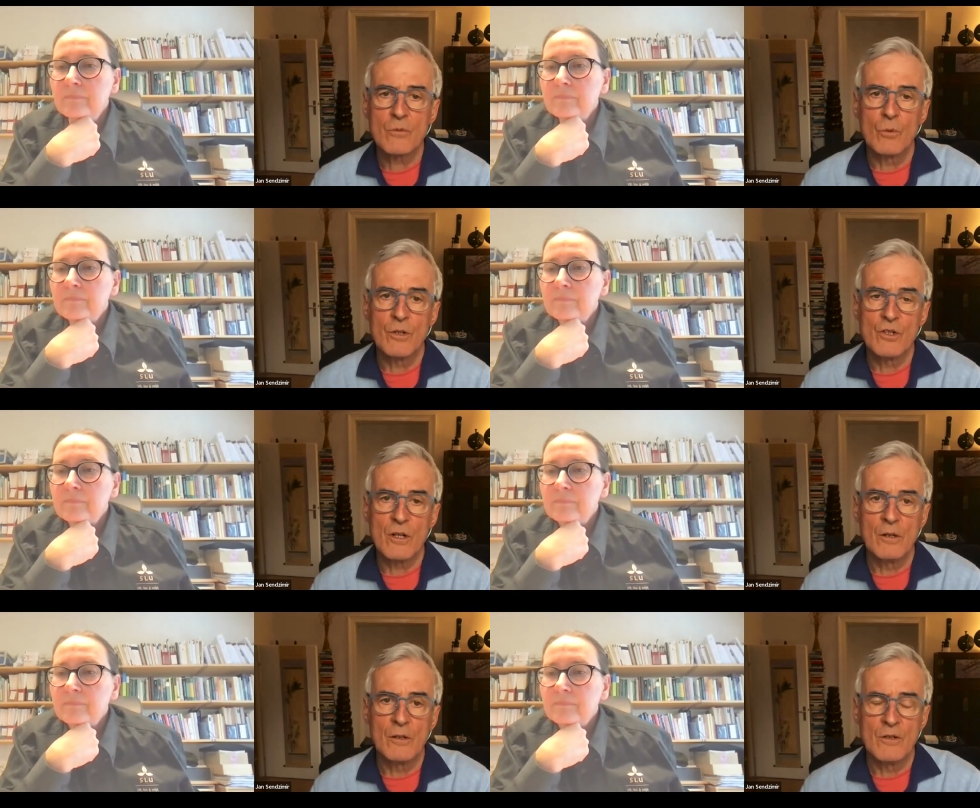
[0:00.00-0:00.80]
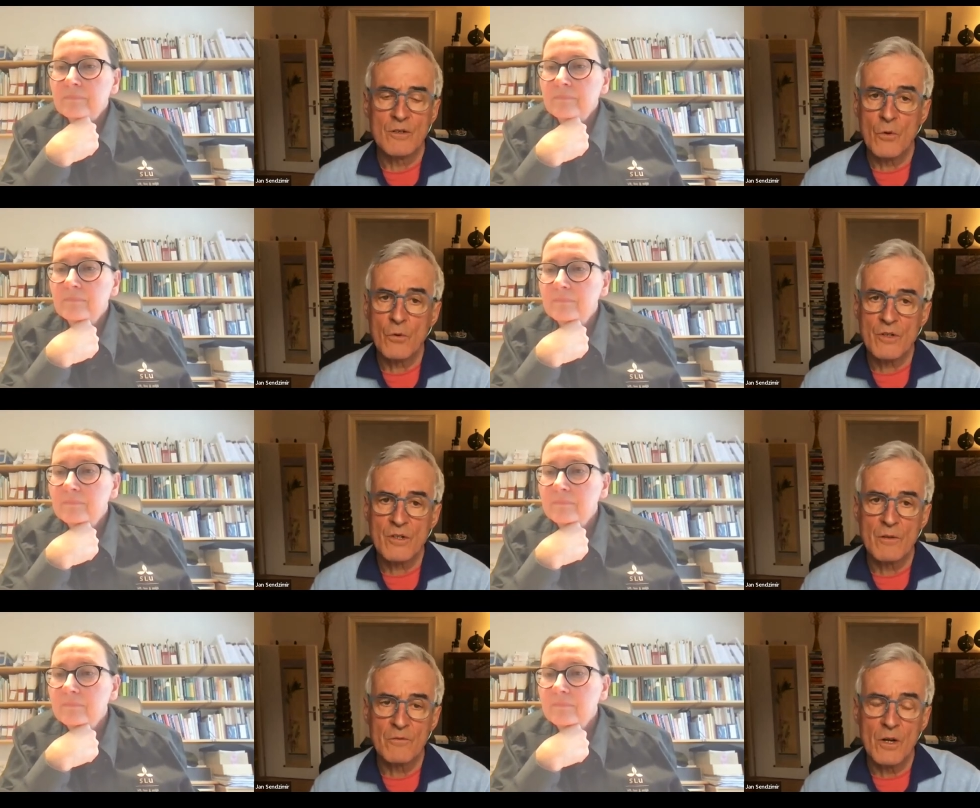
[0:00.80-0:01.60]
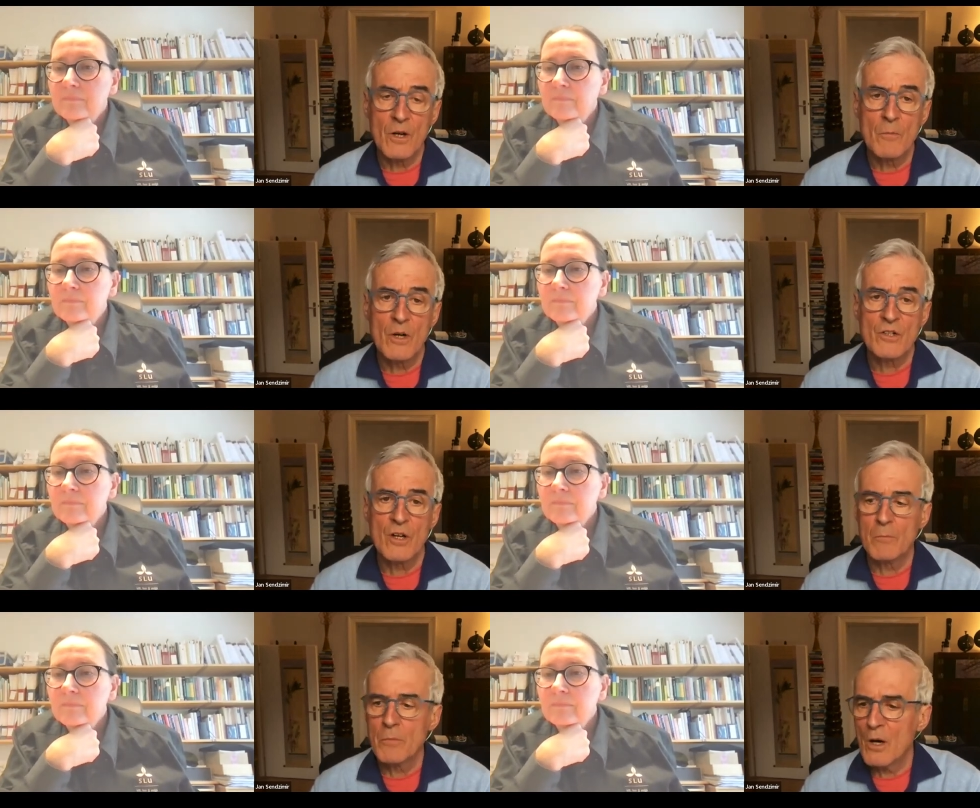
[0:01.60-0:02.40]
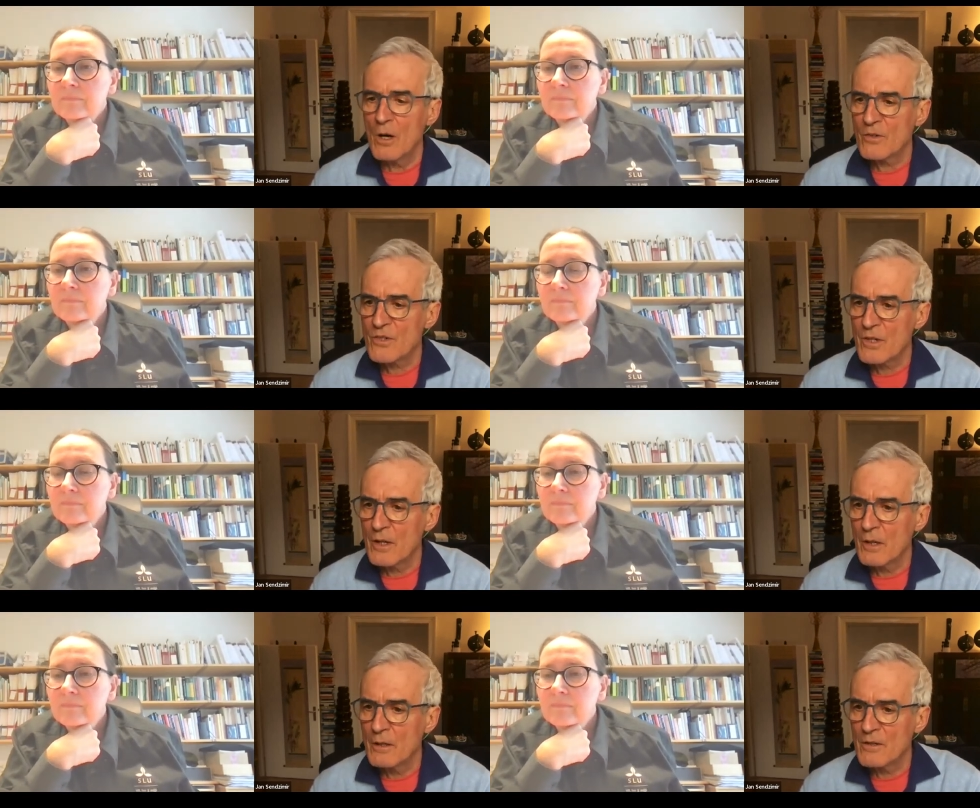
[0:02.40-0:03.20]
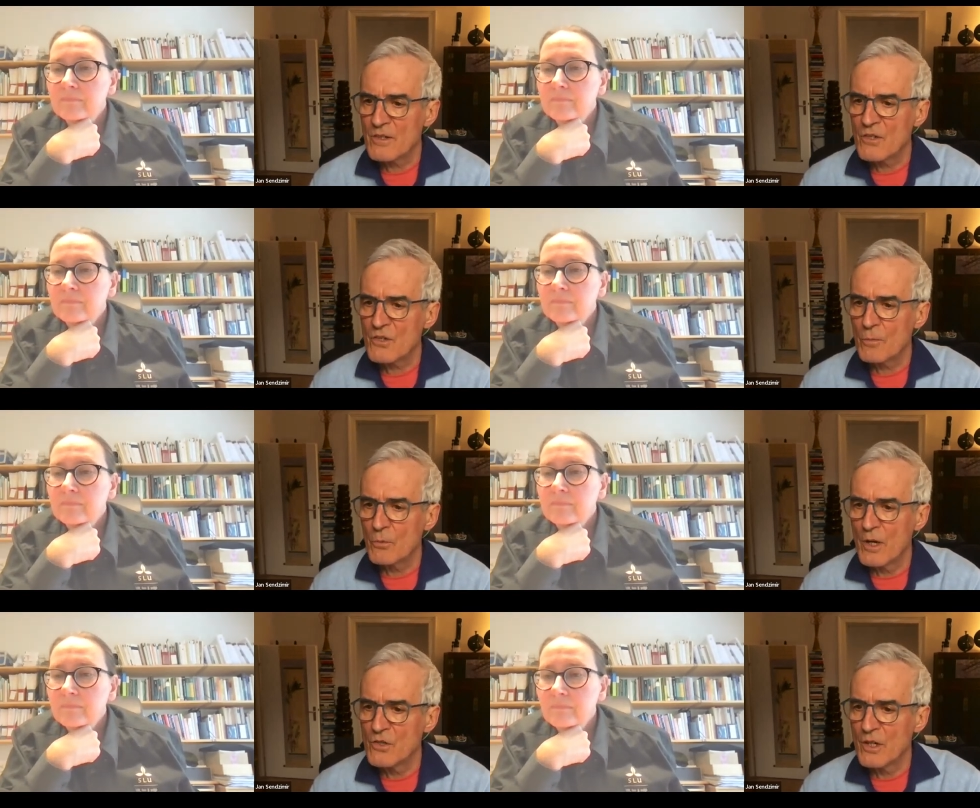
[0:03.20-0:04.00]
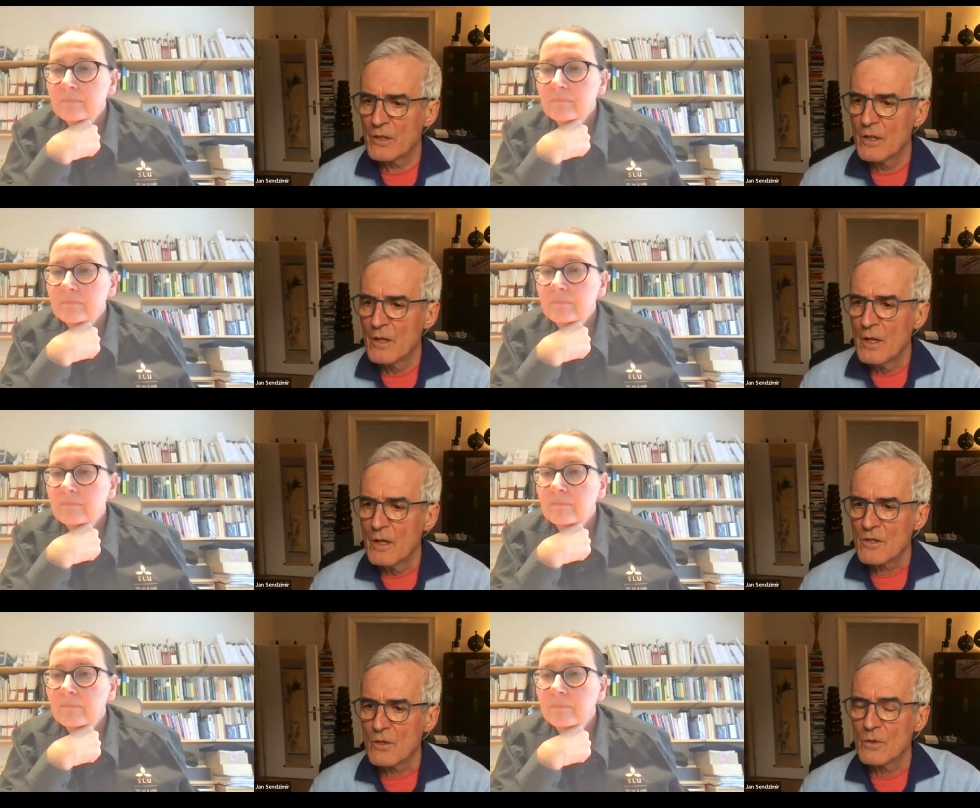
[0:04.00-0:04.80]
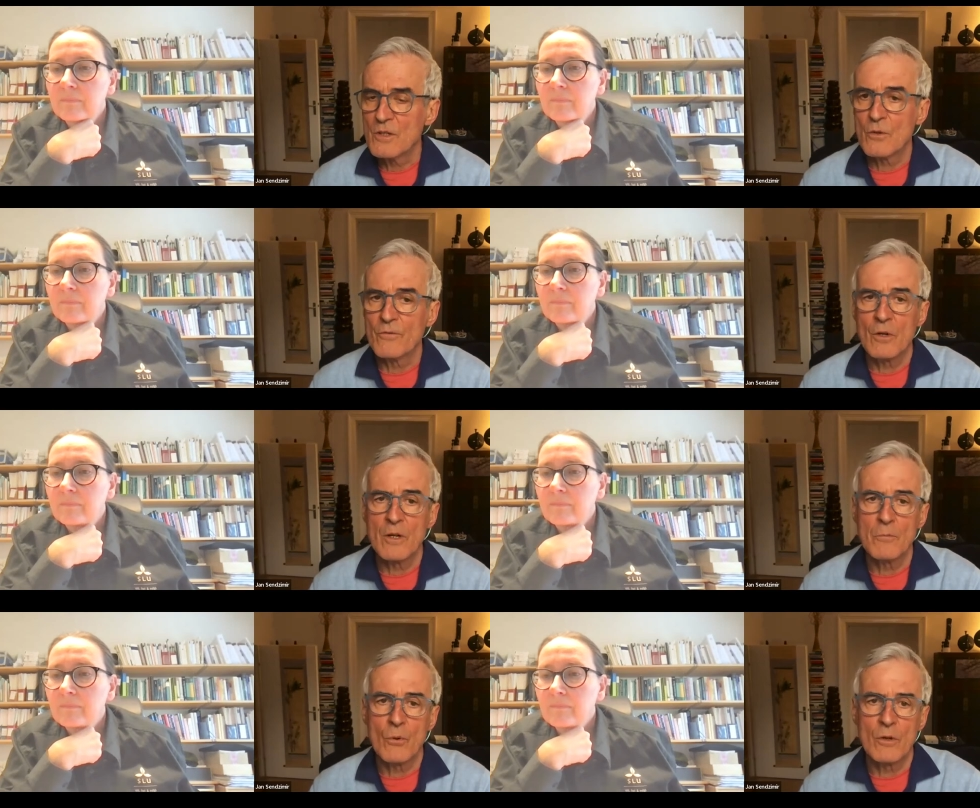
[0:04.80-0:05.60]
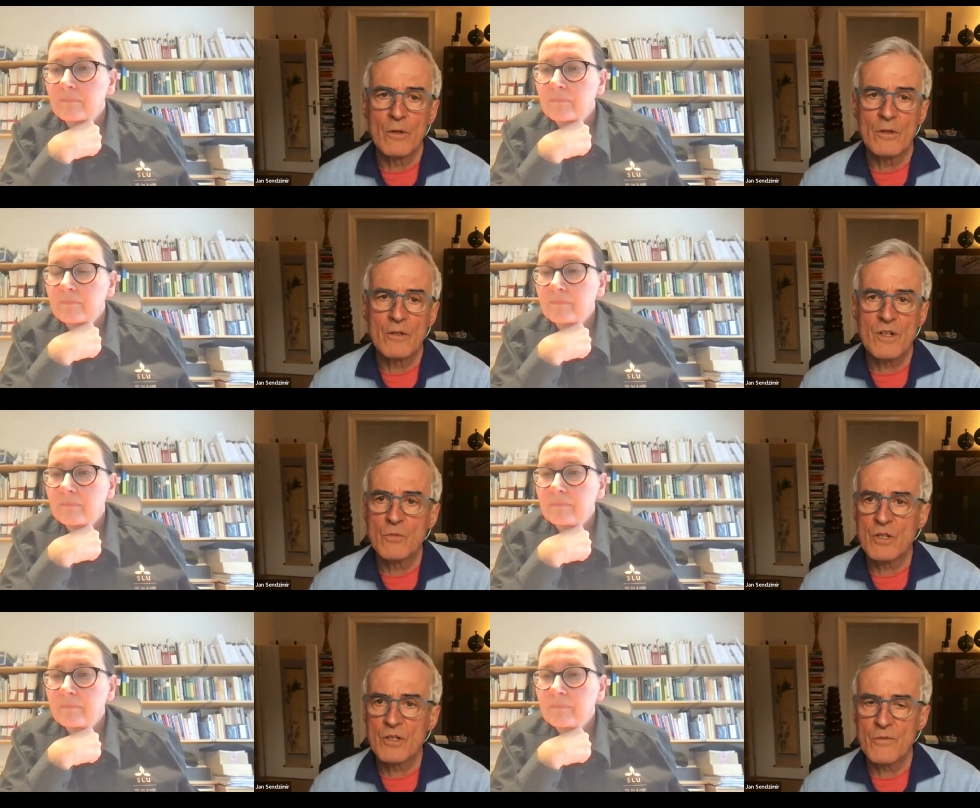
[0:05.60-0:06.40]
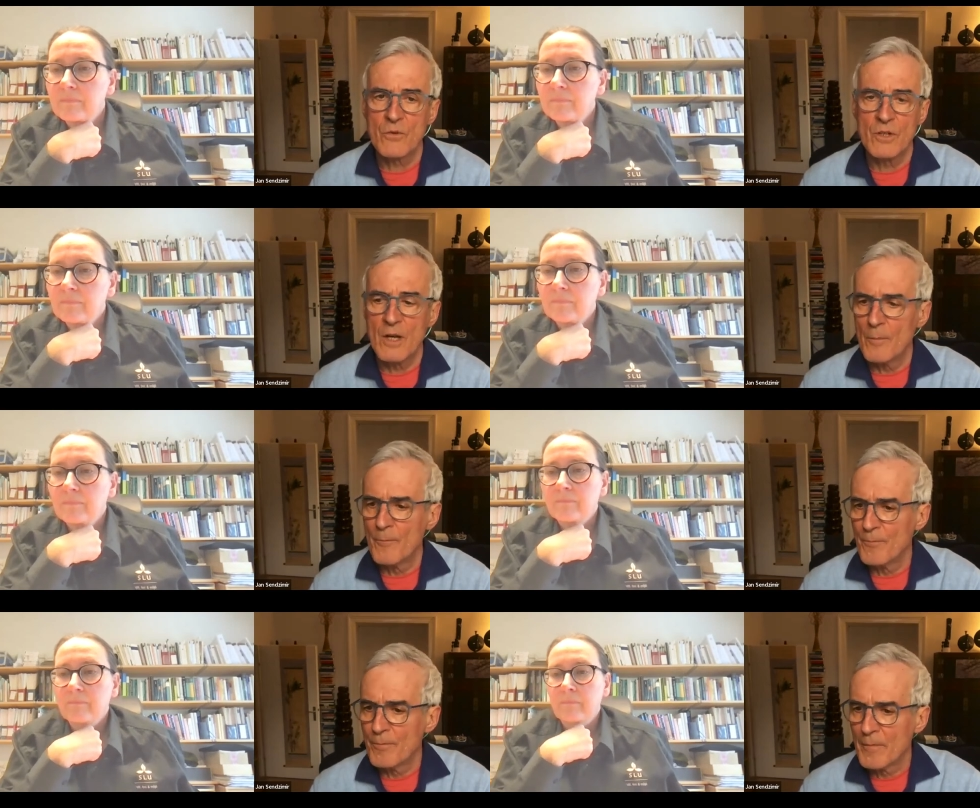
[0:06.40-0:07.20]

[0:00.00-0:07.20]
Speaker 1: which is focusing very much on bogs, uh, sister project. So these are very important subjects for them.